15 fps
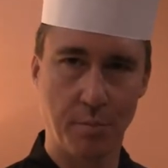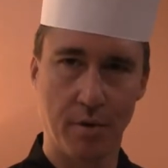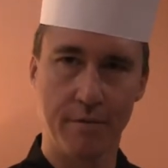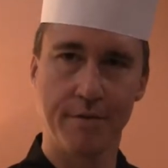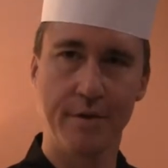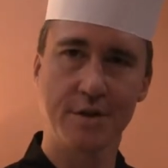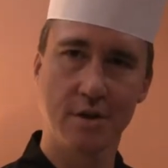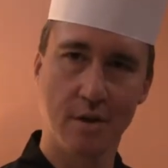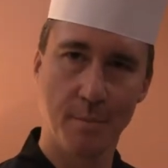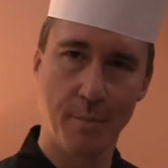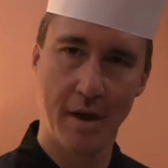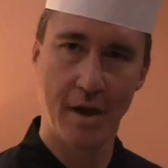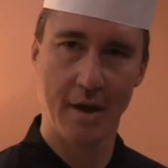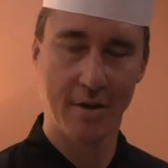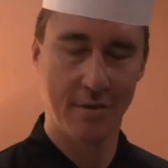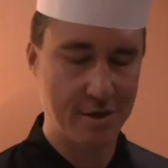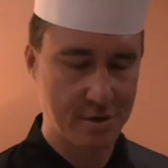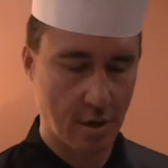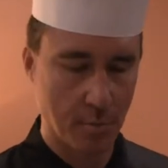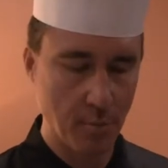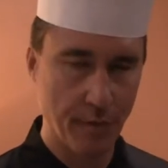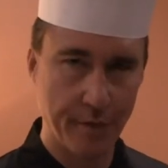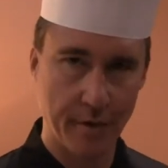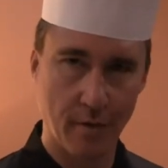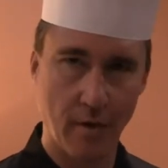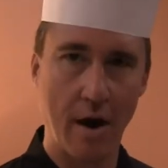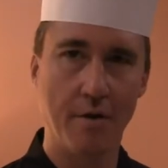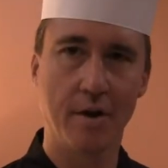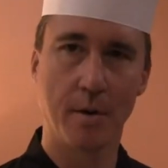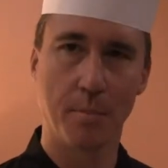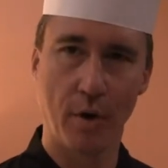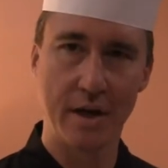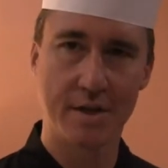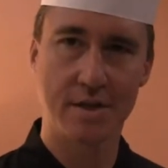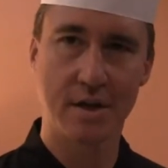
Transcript: put fish in the pan and they start moving around and it breaks